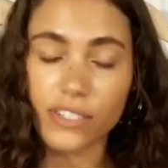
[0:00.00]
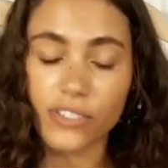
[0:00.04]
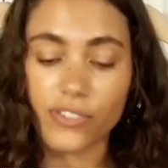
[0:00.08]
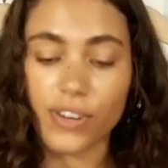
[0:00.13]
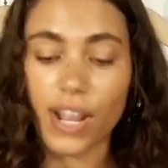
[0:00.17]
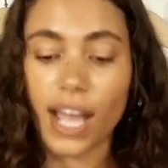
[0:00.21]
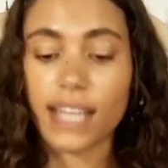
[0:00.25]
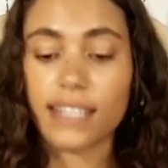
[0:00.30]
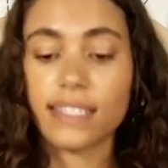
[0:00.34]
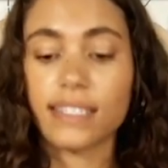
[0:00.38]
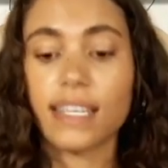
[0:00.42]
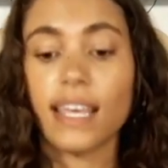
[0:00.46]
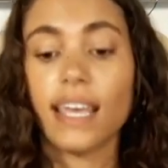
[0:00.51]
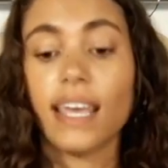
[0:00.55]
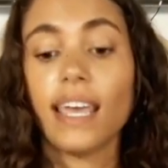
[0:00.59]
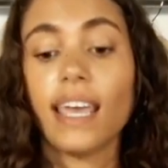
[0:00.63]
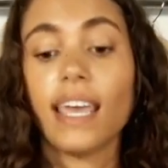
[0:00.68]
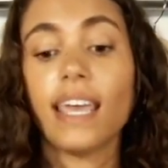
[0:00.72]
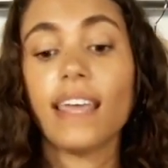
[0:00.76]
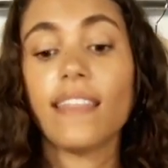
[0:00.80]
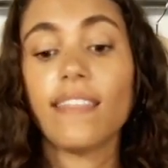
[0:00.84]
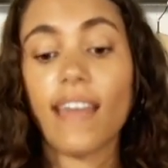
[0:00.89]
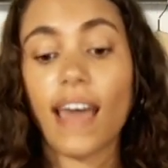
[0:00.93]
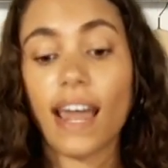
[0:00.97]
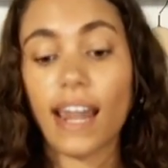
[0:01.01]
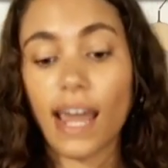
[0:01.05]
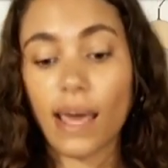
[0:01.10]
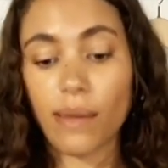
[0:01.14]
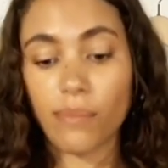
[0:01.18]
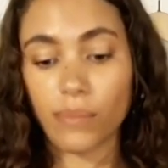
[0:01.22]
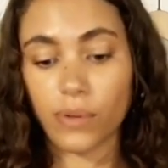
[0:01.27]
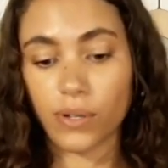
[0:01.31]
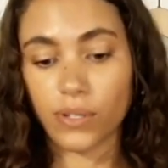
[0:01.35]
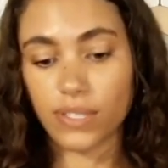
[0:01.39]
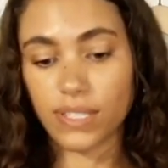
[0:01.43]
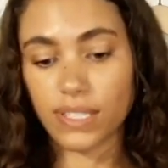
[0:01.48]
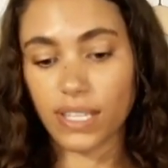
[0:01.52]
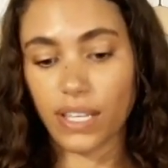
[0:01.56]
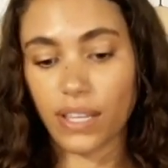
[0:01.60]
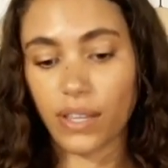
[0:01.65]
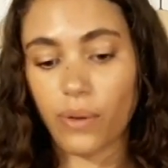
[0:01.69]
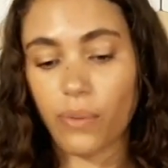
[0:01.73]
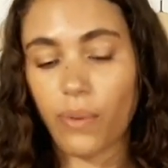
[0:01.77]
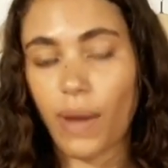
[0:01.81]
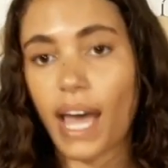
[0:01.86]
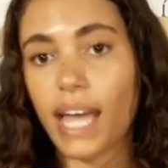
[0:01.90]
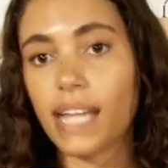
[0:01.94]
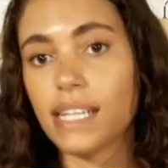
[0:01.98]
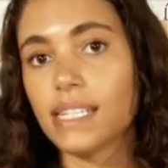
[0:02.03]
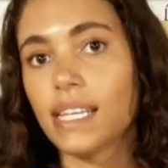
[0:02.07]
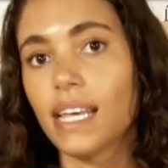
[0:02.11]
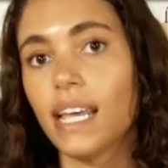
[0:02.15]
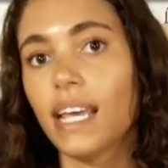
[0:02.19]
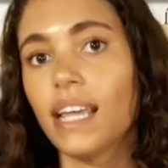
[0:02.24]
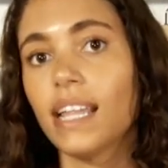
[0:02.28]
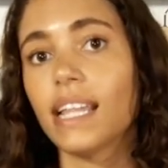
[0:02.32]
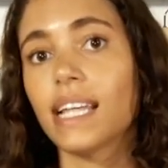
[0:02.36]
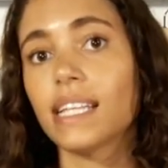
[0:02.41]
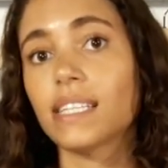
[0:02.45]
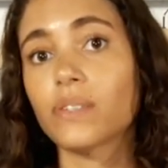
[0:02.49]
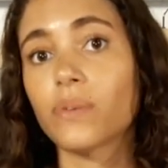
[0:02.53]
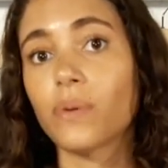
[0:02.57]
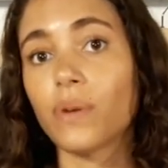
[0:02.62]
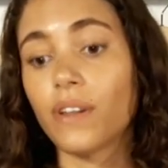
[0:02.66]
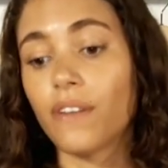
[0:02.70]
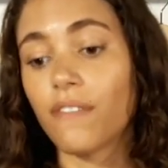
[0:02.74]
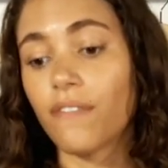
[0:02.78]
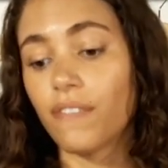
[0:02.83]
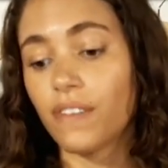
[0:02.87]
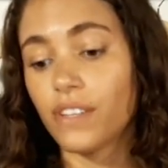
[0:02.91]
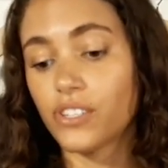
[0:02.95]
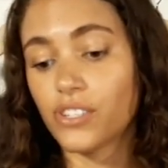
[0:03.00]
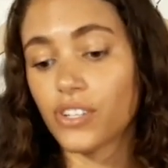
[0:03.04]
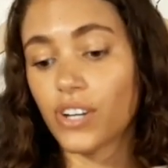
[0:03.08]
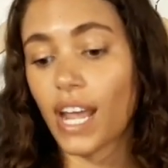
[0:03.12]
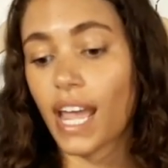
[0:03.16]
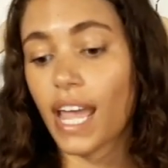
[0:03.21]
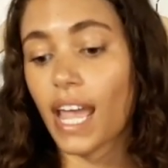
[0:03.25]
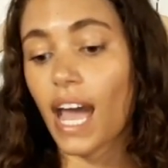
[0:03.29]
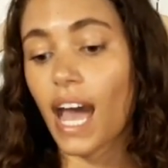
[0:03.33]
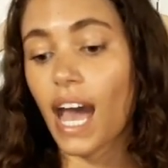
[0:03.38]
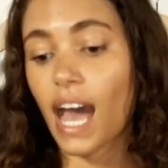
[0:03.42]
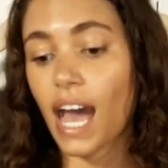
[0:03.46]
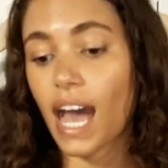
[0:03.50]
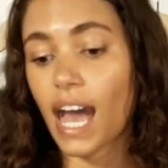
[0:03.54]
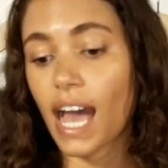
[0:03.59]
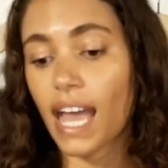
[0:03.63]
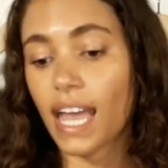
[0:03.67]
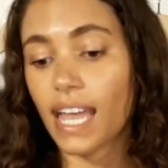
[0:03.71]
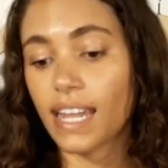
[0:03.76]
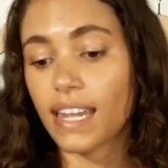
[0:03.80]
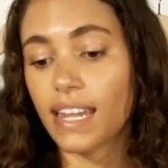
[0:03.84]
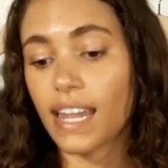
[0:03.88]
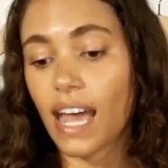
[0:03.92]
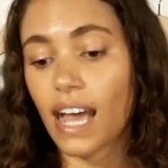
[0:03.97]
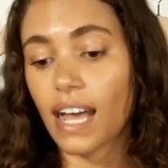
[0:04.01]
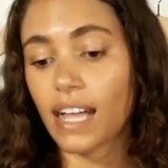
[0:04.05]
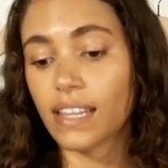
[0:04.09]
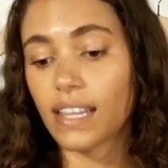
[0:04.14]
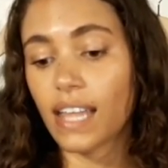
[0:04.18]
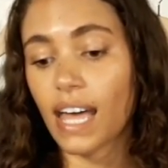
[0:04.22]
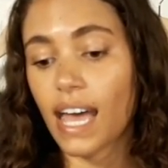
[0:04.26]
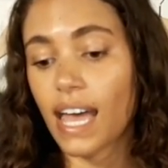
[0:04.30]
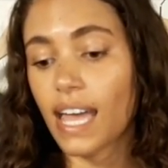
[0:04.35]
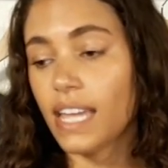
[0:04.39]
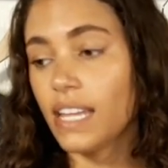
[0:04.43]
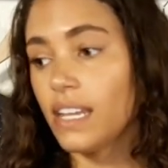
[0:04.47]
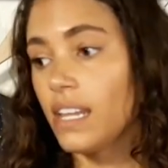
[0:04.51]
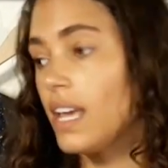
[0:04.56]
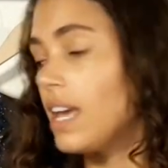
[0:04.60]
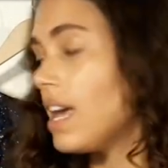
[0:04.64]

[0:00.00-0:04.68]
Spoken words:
dress in that emerald silhouette. That's going to feature a high neckline,